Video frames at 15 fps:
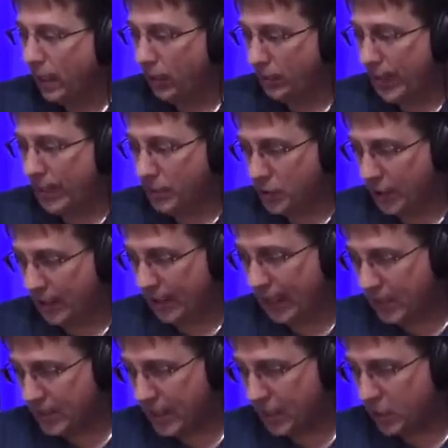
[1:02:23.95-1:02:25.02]
Okay, so the
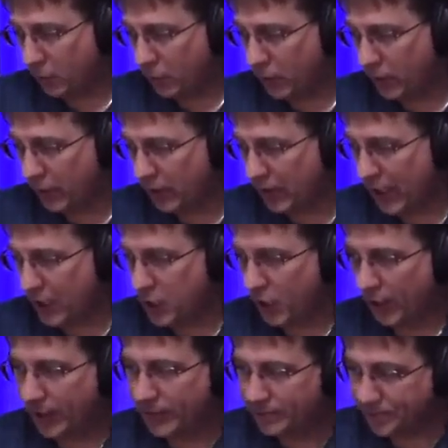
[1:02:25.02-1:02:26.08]
next section we're going to touch
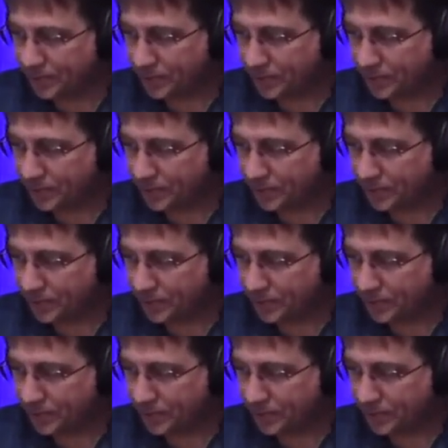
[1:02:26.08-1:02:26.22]
on